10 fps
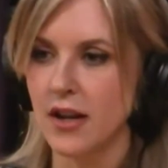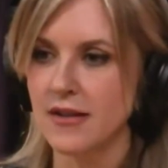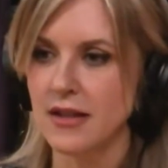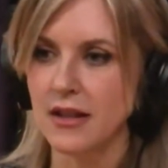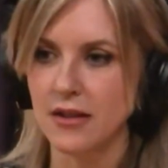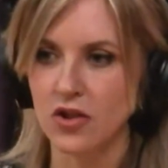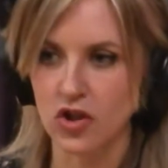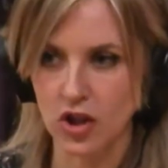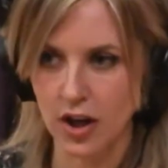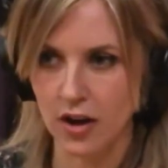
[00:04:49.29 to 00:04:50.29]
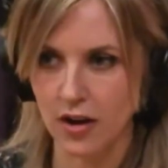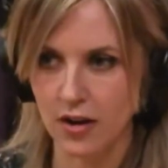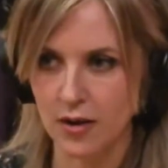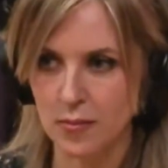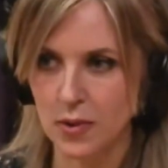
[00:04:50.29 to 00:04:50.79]
not seeing the
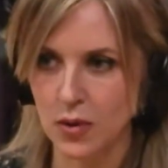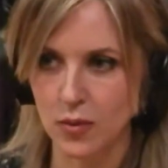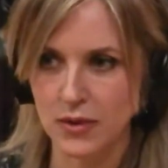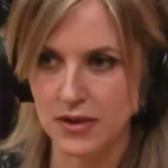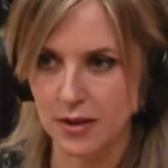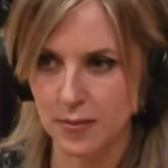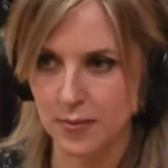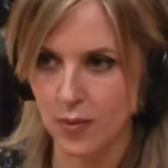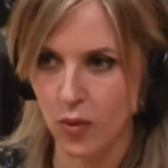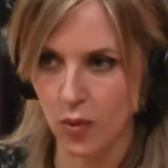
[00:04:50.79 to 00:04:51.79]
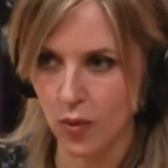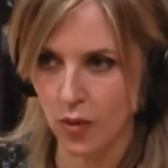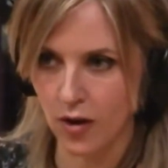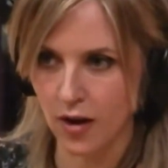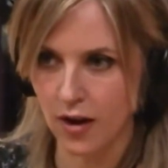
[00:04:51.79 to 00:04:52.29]
chair imbued with some
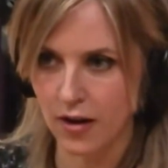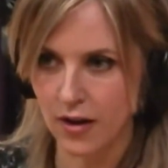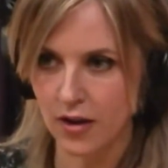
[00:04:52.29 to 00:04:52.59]
aura.